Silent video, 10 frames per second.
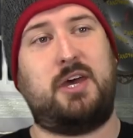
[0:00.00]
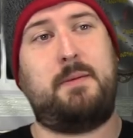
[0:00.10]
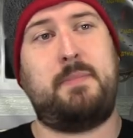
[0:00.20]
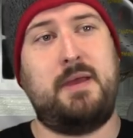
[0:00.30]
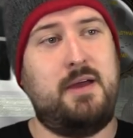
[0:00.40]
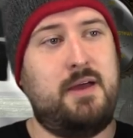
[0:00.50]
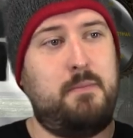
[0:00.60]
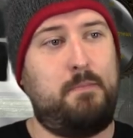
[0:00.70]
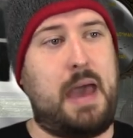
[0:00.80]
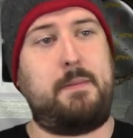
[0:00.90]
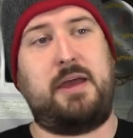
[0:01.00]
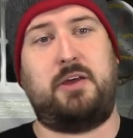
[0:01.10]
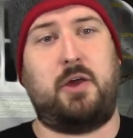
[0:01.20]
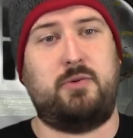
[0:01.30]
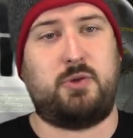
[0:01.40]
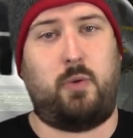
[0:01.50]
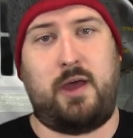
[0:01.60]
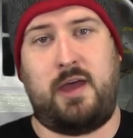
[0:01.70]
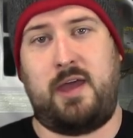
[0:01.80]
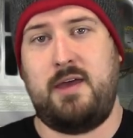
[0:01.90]
up, Batman goes
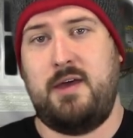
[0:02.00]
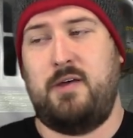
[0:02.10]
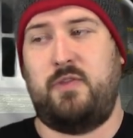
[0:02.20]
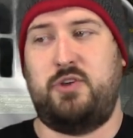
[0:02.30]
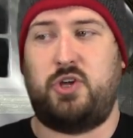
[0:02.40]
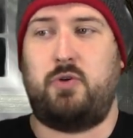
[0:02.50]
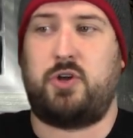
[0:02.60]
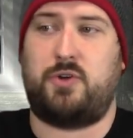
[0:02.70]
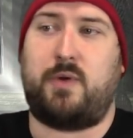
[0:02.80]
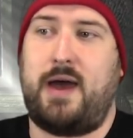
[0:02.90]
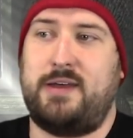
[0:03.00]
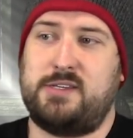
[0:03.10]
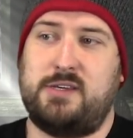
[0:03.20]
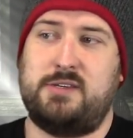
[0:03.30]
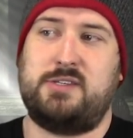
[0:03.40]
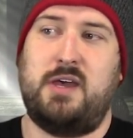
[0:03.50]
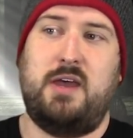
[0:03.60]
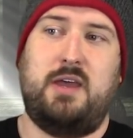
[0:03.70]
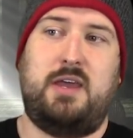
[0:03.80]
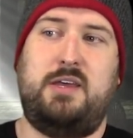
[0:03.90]
away, the Joker rises,
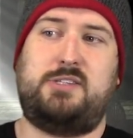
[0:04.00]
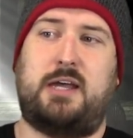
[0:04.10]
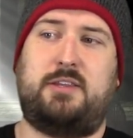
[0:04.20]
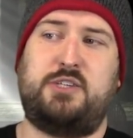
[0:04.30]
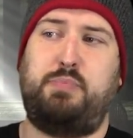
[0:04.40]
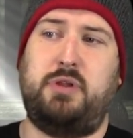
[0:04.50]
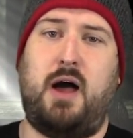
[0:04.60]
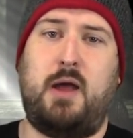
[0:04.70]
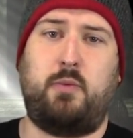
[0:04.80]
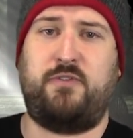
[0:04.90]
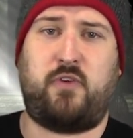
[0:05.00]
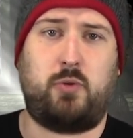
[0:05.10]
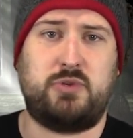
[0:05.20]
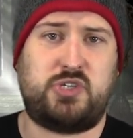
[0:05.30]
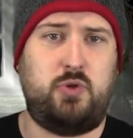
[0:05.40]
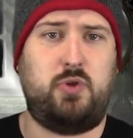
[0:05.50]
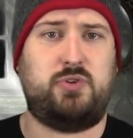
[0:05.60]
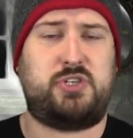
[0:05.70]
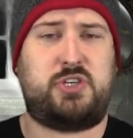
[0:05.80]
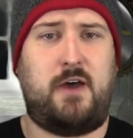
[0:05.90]
he's got this plot with
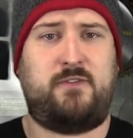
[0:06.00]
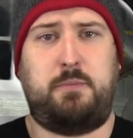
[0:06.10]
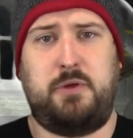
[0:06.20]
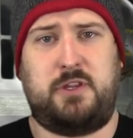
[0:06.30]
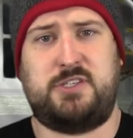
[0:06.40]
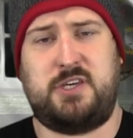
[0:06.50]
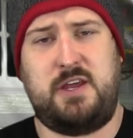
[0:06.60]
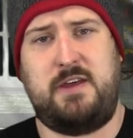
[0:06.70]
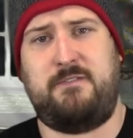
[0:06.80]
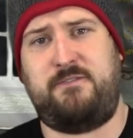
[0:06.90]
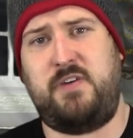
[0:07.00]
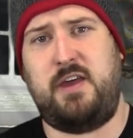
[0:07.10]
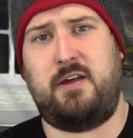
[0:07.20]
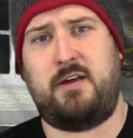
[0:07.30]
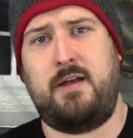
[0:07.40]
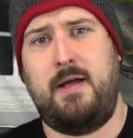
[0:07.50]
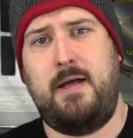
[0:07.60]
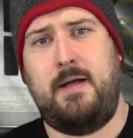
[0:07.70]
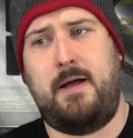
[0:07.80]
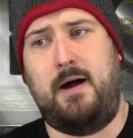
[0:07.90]
pharmaceutical stuff to put the city at fear,
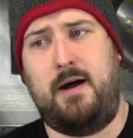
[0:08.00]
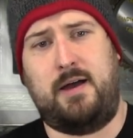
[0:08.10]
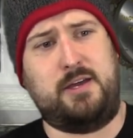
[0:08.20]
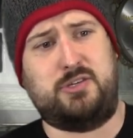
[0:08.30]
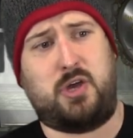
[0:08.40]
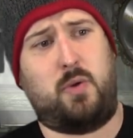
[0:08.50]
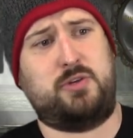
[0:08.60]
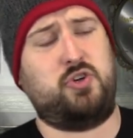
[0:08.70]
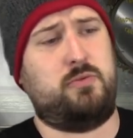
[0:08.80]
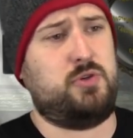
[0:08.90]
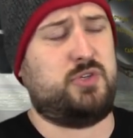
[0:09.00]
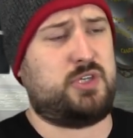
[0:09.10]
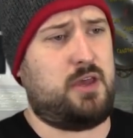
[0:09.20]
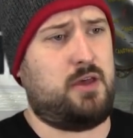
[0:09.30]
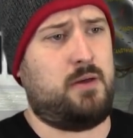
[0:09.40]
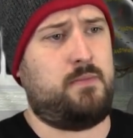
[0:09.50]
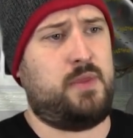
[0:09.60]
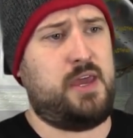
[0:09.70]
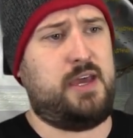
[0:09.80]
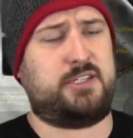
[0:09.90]
he's going to a
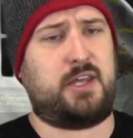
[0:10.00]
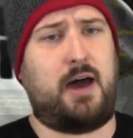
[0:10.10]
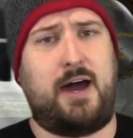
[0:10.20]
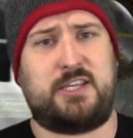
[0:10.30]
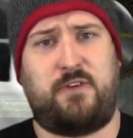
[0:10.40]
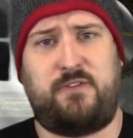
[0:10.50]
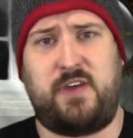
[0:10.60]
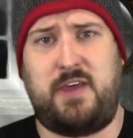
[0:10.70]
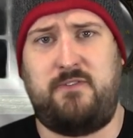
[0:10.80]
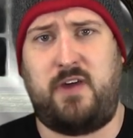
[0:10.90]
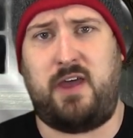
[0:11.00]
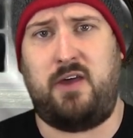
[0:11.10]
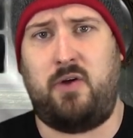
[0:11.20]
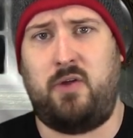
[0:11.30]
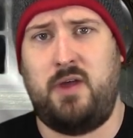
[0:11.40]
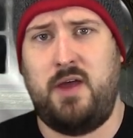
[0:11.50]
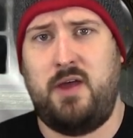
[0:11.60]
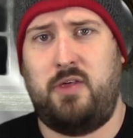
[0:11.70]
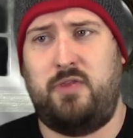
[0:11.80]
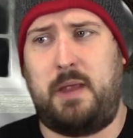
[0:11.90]
museum, he gets the hots for Vicky Vale,
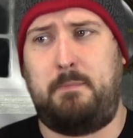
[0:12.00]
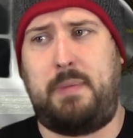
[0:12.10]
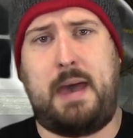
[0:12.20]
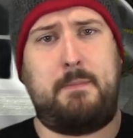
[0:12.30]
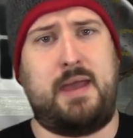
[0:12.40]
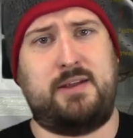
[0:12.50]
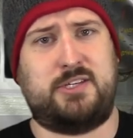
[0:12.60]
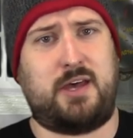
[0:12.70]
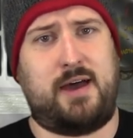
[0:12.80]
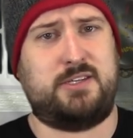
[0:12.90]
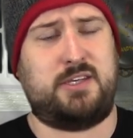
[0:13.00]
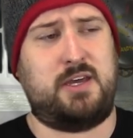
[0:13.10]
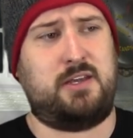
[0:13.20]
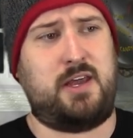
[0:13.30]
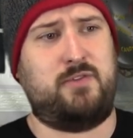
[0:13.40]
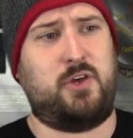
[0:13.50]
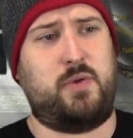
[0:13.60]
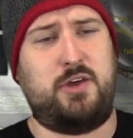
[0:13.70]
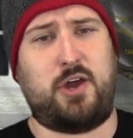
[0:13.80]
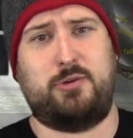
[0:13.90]
then Batman decides that even though
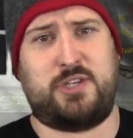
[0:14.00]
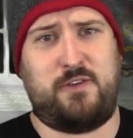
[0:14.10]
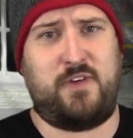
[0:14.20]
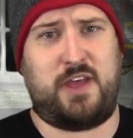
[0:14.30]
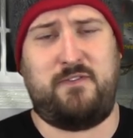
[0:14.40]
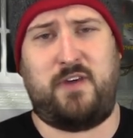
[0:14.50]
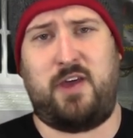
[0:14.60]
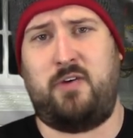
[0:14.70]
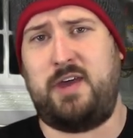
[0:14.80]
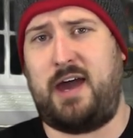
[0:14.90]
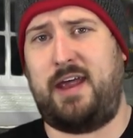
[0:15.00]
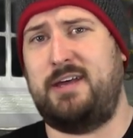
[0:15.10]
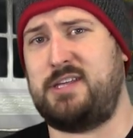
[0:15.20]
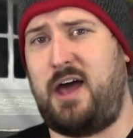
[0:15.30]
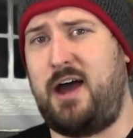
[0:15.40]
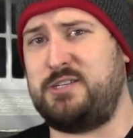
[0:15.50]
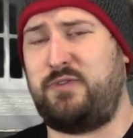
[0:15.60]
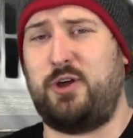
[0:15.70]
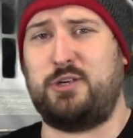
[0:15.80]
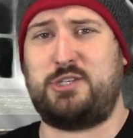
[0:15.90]
he ghosted Vicky Vale, he kind of has the hots
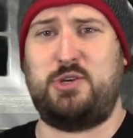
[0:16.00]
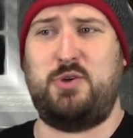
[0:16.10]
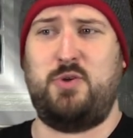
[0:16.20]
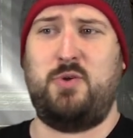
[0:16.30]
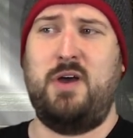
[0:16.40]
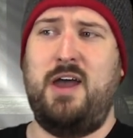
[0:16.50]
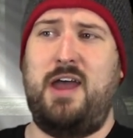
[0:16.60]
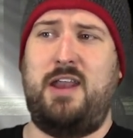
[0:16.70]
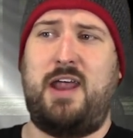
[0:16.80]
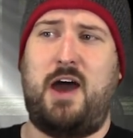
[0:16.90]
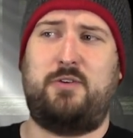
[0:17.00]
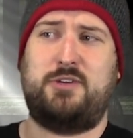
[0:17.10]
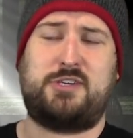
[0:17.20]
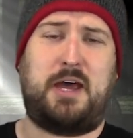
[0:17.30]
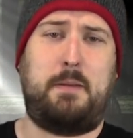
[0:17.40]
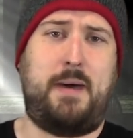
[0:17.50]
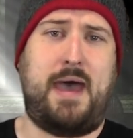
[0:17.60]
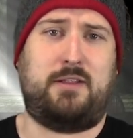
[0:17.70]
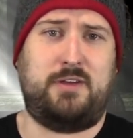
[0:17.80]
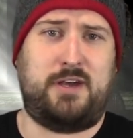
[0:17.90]
for her too, and now they're just kind of
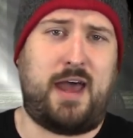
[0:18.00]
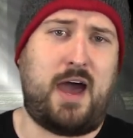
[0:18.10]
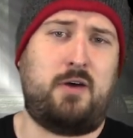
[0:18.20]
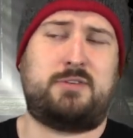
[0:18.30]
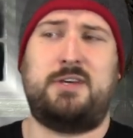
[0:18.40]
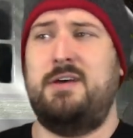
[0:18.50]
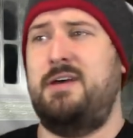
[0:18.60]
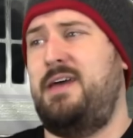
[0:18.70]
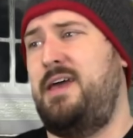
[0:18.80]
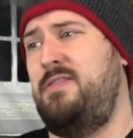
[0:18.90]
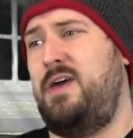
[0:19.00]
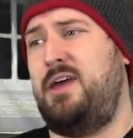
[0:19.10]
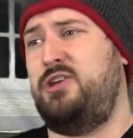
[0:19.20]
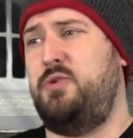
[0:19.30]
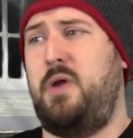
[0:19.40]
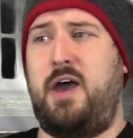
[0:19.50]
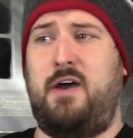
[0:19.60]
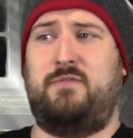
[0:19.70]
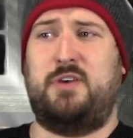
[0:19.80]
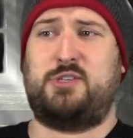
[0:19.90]
battling it out, and then you
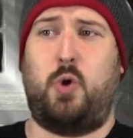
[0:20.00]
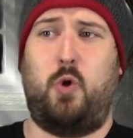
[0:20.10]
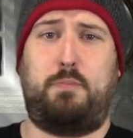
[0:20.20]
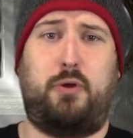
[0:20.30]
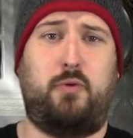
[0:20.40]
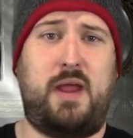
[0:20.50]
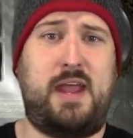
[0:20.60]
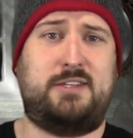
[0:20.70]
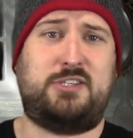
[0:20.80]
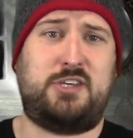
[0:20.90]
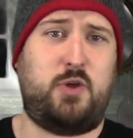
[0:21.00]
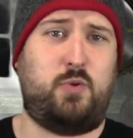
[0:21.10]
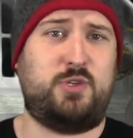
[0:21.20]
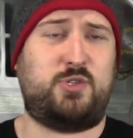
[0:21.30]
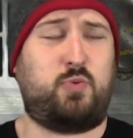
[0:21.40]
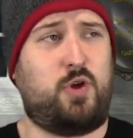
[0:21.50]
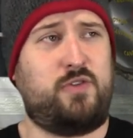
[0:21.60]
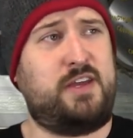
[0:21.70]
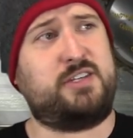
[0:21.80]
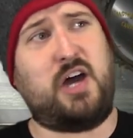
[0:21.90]
have this whole parade sequence where
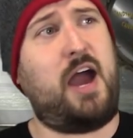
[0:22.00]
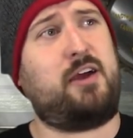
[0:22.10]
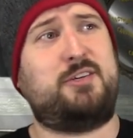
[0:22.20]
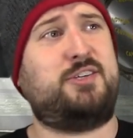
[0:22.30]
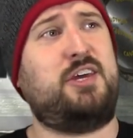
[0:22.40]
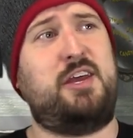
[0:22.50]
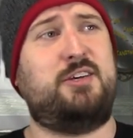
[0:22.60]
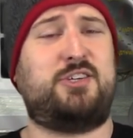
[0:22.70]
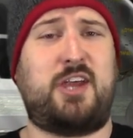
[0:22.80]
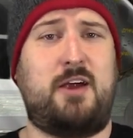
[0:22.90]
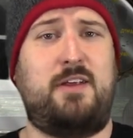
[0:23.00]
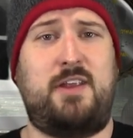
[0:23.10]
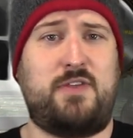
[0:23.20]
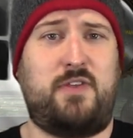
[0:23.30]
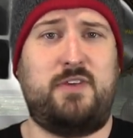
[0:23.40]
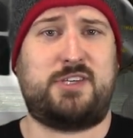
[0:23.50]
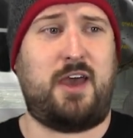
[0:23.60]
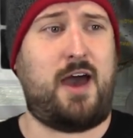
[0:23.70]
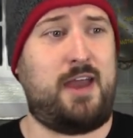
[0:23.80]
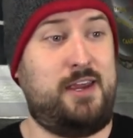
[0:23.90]
the entire city is scared to death of this
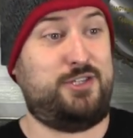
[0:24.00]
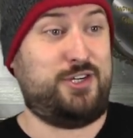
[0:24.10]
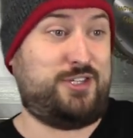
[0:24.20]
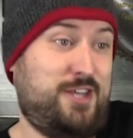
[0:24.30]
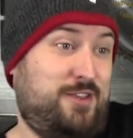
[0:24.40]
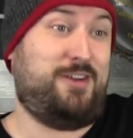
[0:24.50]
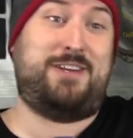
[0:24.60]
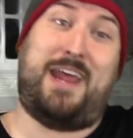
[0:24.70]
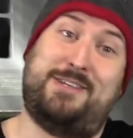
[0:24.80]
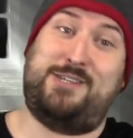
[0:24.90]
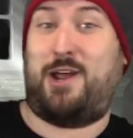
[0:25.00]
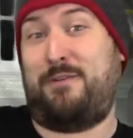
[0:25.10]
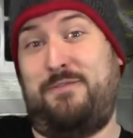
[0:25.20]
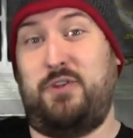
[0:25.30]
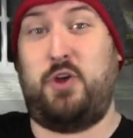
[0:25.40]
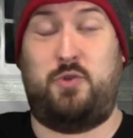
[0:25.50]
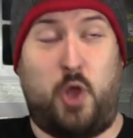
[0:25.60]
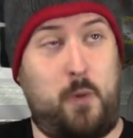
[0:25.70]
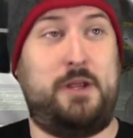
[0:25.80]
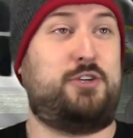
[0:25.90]
guy, and he's just sitting there dancing on a float,
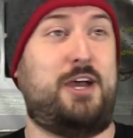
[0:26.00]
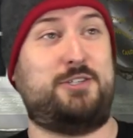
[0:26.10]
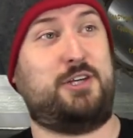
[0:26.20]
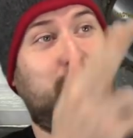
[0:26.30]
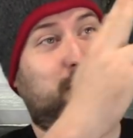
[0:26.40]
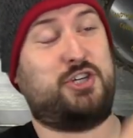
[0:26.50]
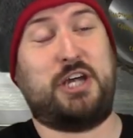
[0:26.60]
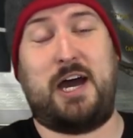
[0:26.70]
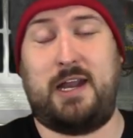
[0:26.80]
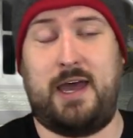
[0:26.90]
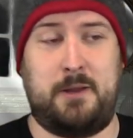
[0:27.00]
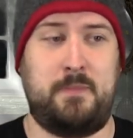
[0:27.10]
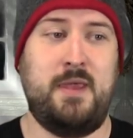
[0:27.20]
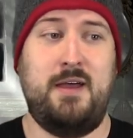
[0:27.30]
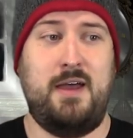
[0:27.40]
nobody tries to take a shot at him.